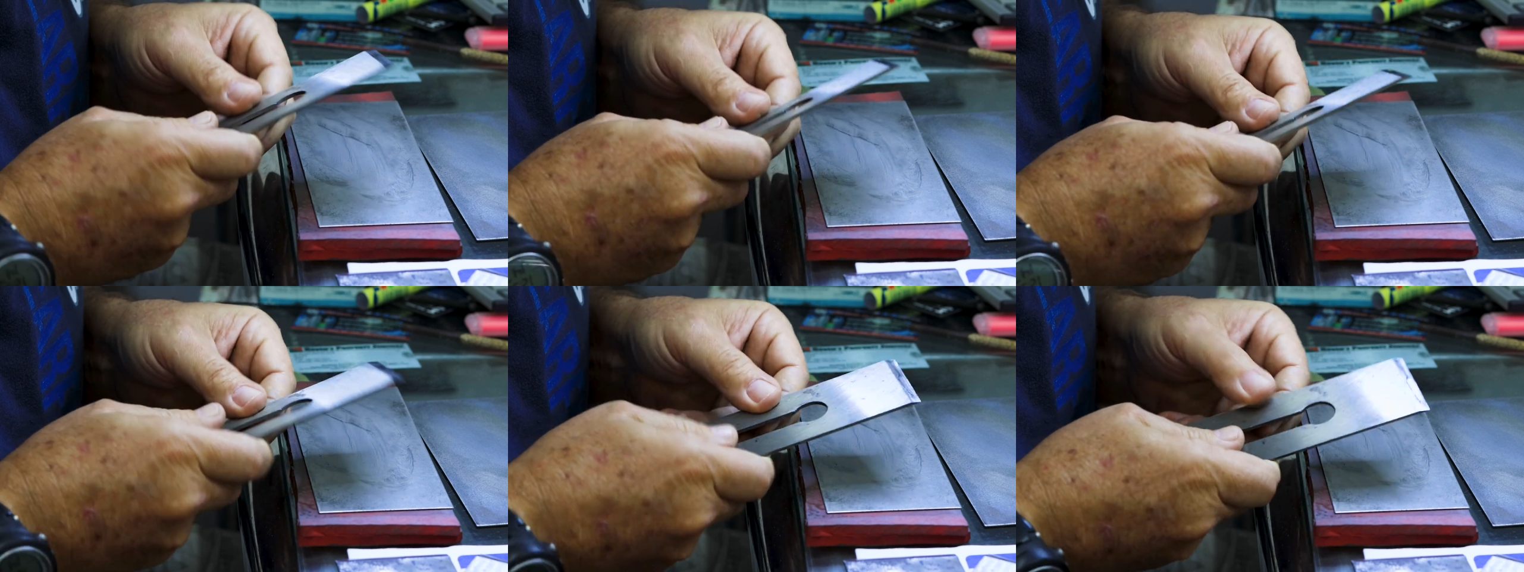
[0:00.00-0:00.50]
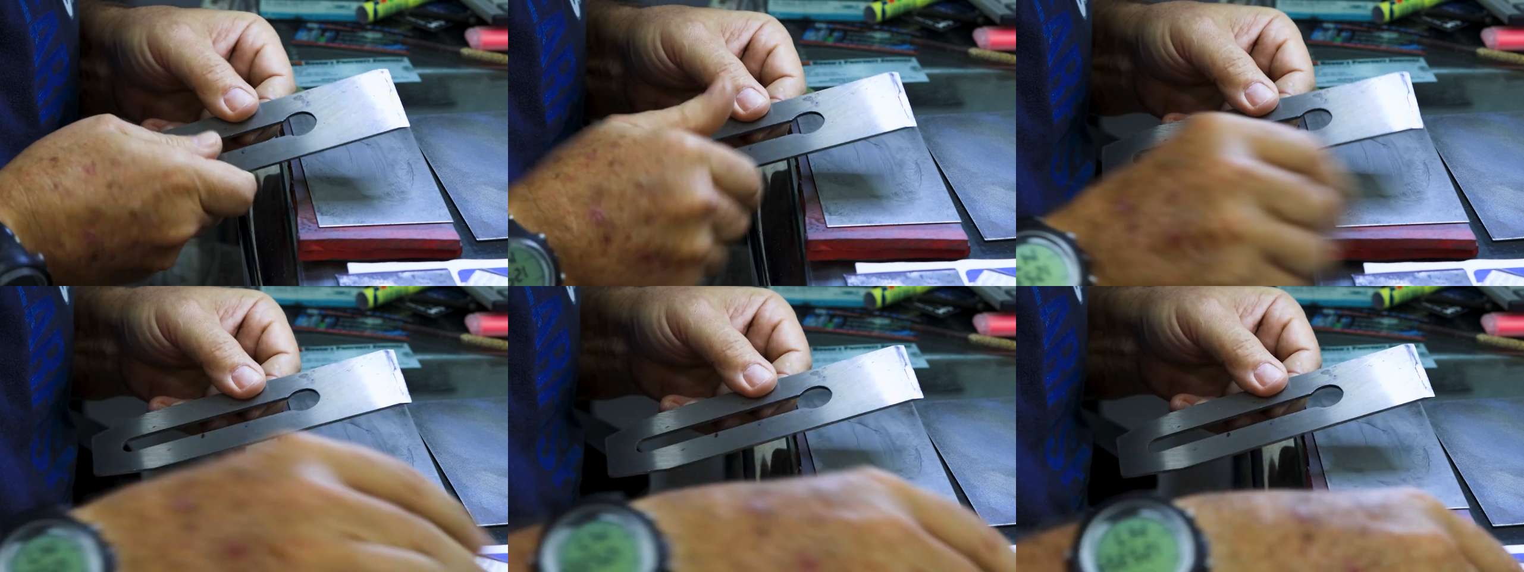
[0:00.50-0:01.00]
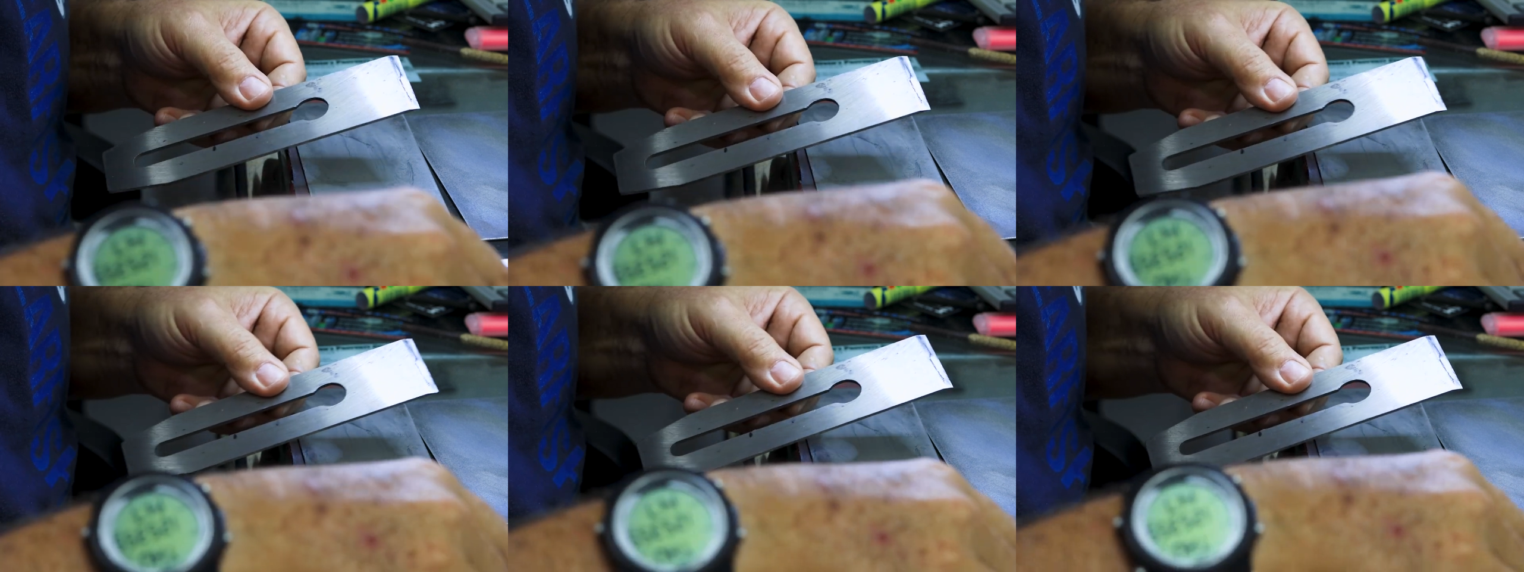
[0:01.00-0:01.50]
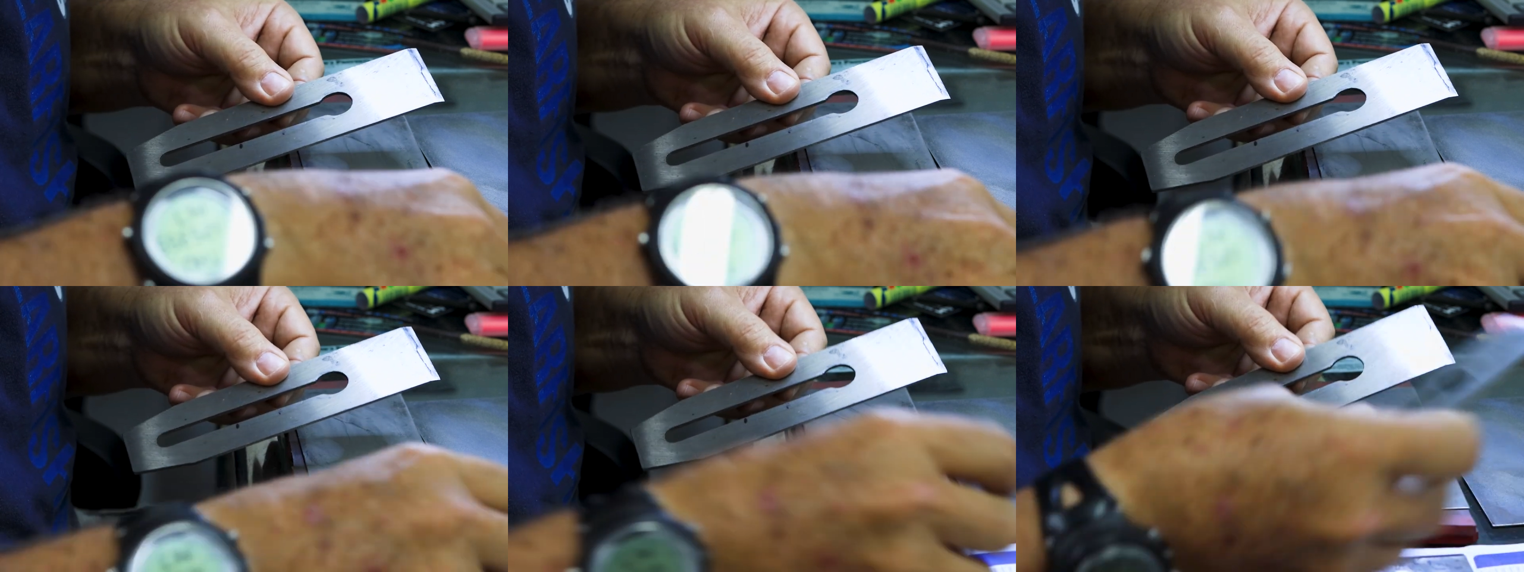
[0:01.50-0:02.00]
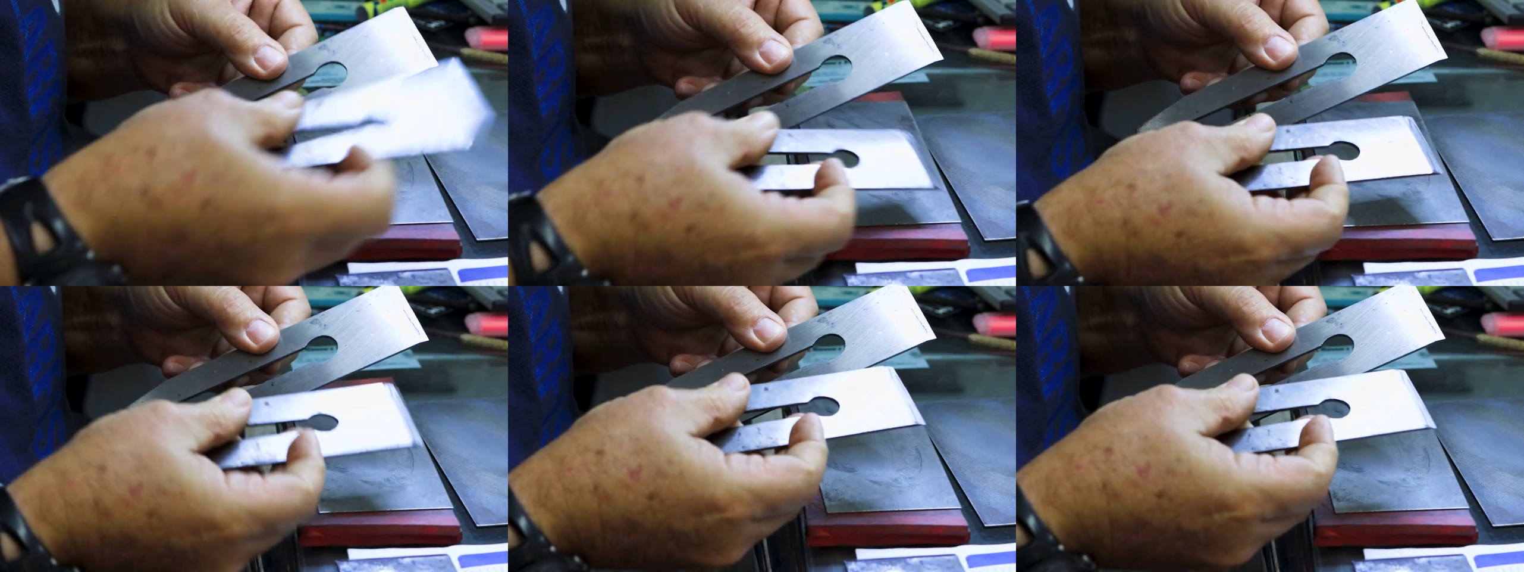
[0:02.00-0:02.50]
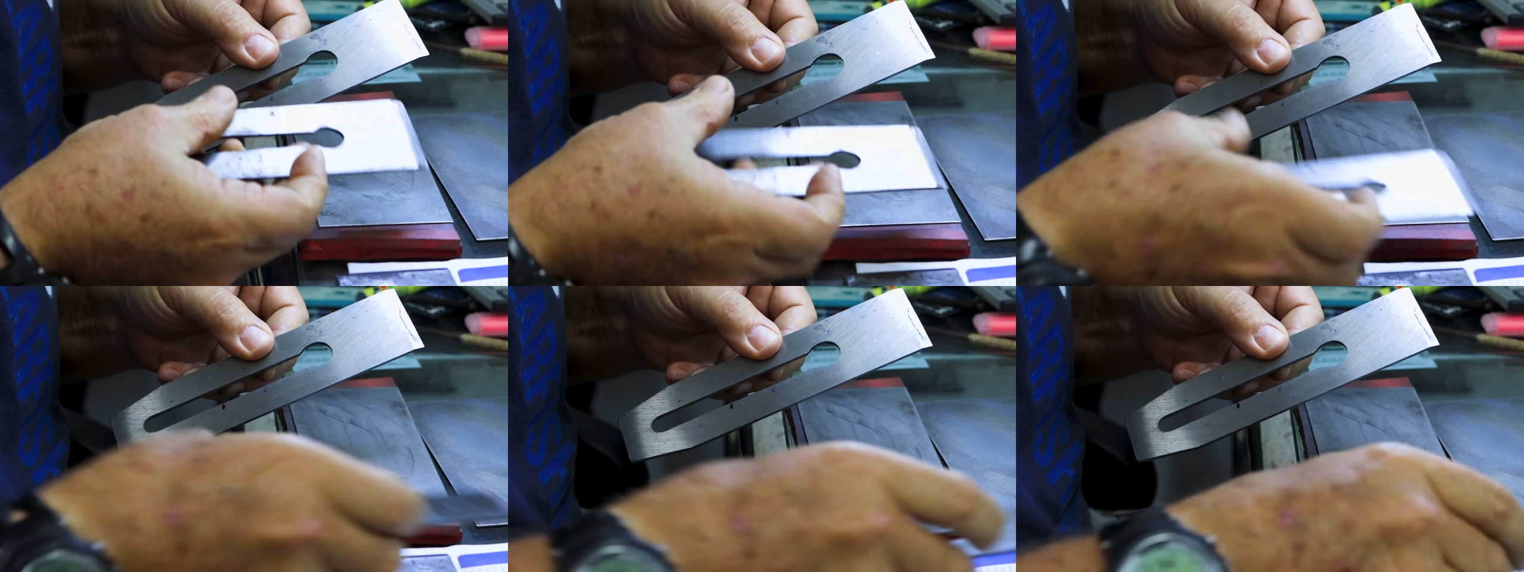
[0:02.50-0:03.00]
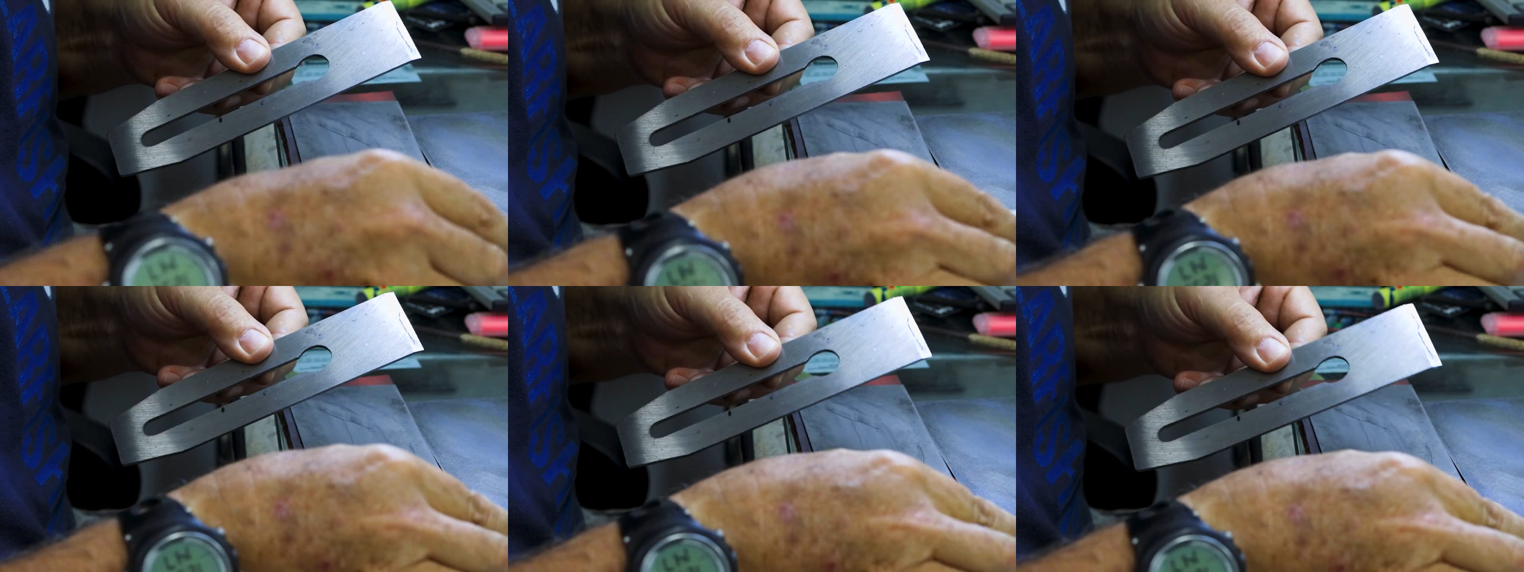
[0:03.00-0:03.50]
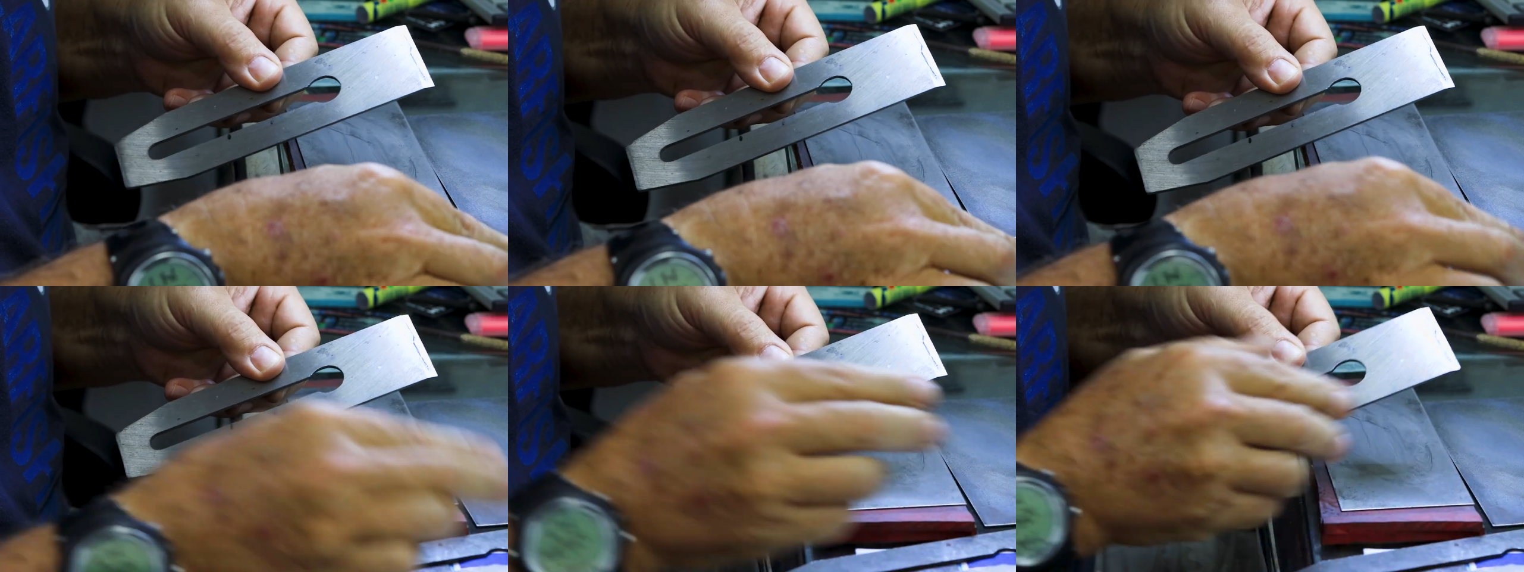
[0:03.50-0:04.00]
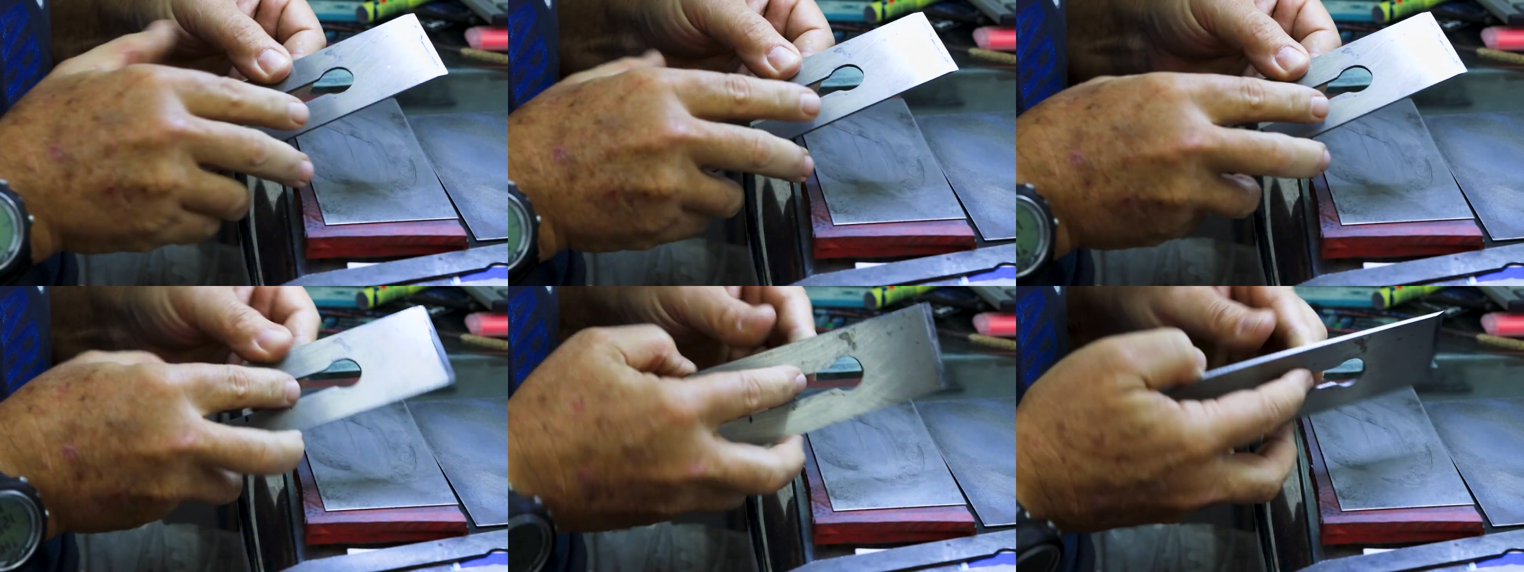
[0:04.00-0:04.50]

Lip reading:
No face is visible, so there are no lips to read.